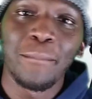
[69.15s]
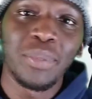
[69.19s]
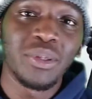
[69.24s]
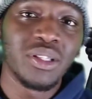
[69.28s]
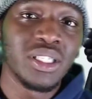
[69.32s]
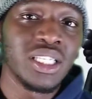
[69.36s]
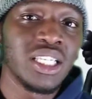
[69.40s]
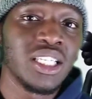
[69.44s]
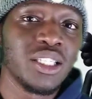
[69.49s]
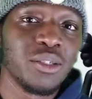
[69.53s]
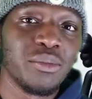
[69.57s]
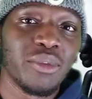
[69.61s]

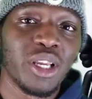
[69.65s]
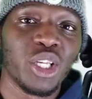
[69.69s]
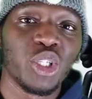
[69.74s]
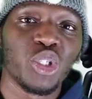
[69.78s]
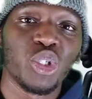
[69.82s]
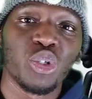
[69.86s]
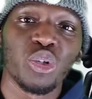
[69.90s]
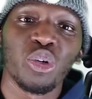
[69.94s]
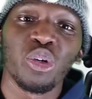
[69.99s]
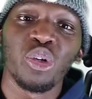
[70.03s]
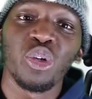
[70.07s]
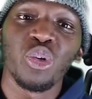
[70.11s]
please make
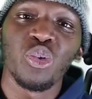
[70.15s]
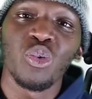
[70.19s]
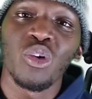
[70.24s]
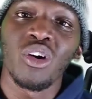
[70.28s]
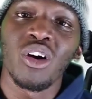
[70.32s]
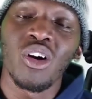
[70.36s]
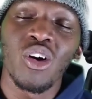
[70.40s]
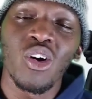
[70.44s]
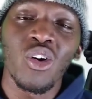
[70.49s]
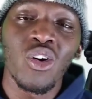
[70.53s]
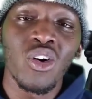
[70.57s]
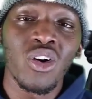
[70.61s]
sure you
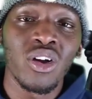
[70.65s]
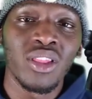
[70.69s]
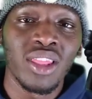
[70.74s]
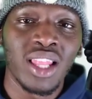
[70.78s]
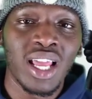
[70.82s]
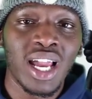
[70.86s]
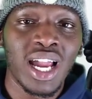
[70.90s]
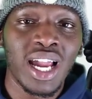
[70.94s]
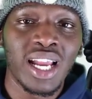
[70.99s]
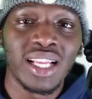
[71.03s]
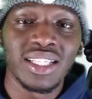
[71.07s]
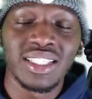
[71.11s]
are
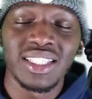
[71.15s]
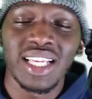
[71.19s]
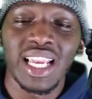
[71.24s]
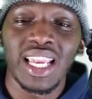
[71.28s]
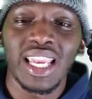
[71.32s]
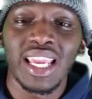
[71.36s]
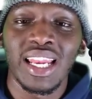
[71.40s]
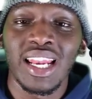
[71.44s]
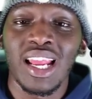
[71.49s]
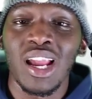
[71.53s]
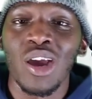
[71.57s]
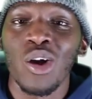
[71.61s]
online
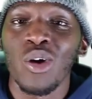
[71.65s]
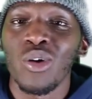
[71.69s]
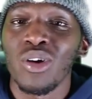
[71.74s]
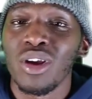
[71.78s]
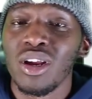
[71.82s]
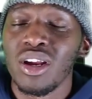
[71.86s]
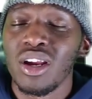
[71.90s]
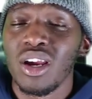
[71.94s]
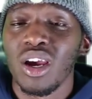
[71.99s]
checking out